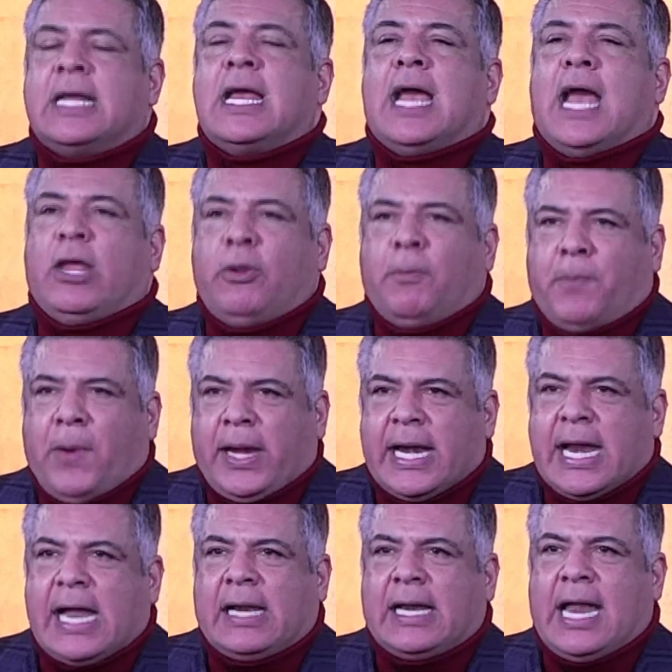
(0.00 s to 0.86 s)
and you prayed it
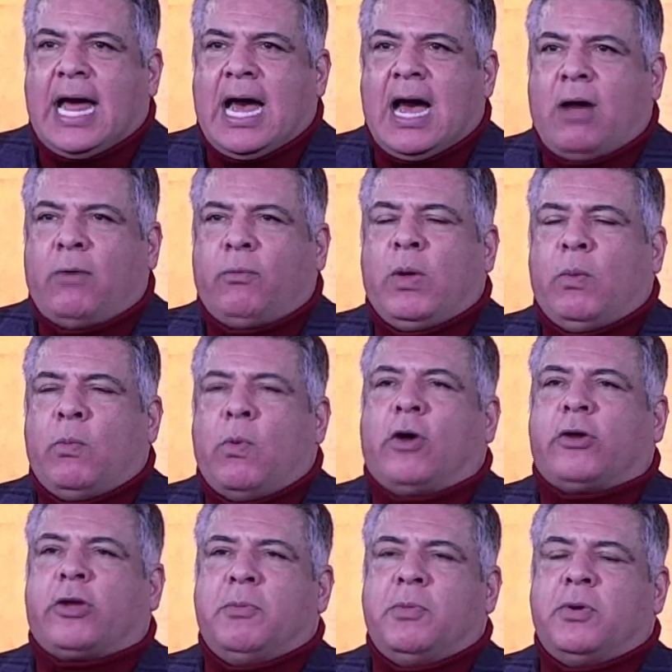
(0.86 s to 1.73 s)
out loud, we
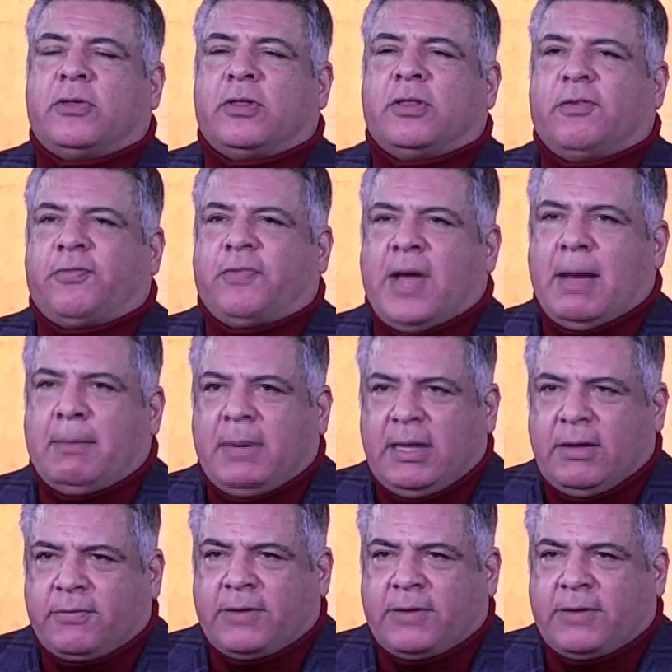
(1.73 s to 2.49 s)
welcome you into the family of